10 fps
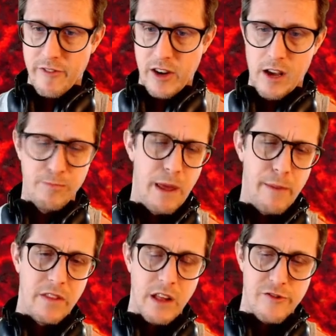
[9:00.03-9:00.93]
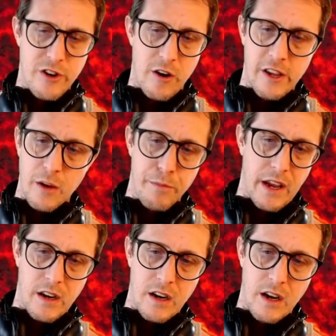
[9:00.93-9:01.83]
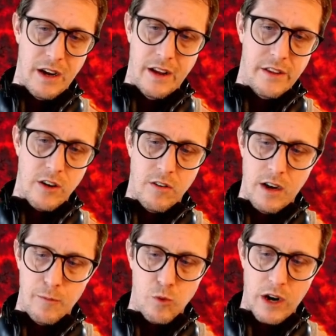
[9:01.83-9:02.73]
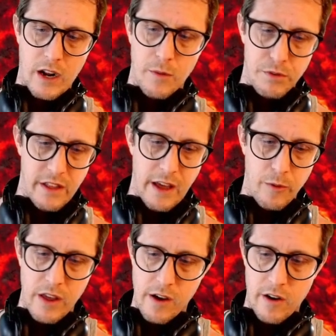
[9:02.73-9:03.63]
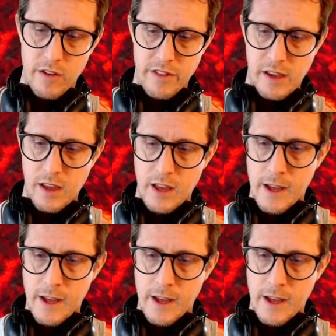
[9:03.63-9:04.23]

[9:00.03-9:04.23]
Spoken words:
now. Maybe in Legendary you can pick it up. We're not going to play that way, I don't think.